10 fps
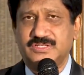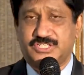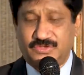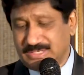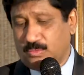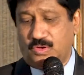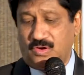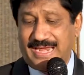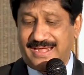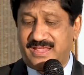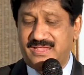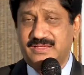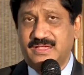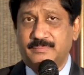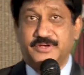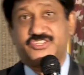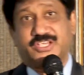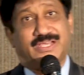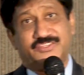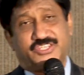She was an old lady, but
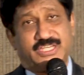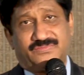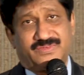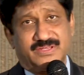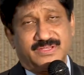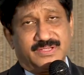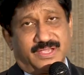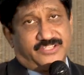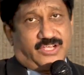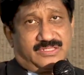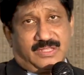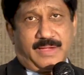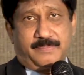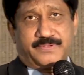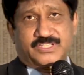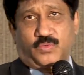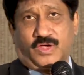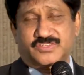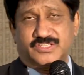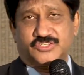she conceived and John the Baptist
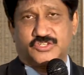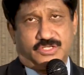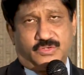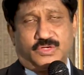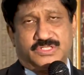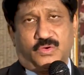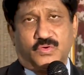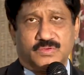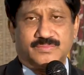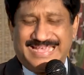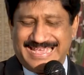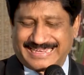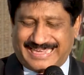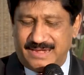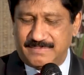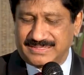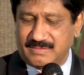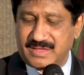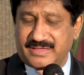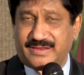was in the, in the womb, and
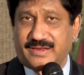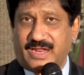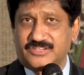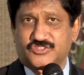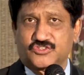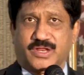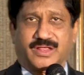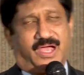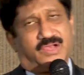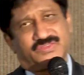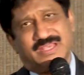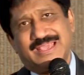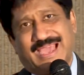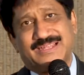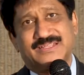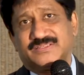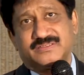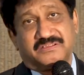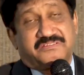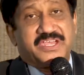Mother Mary runs to her house and
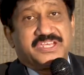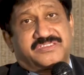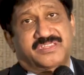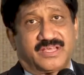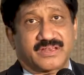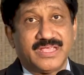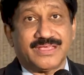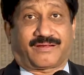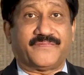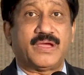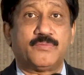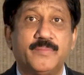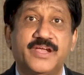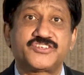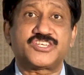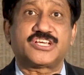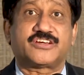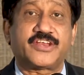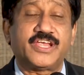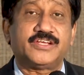greets her. And the moment she
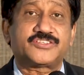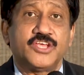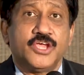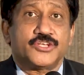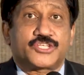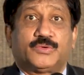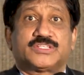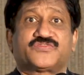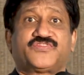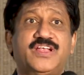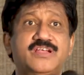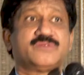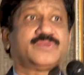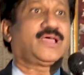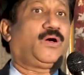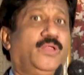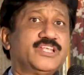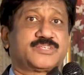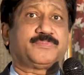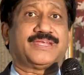greets, she was filled with the
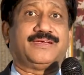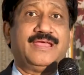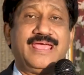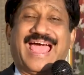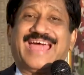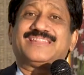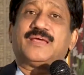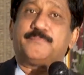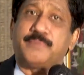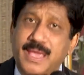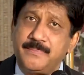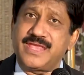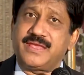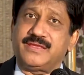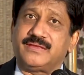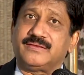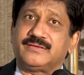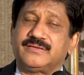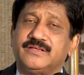Holy Spirit, and the baby,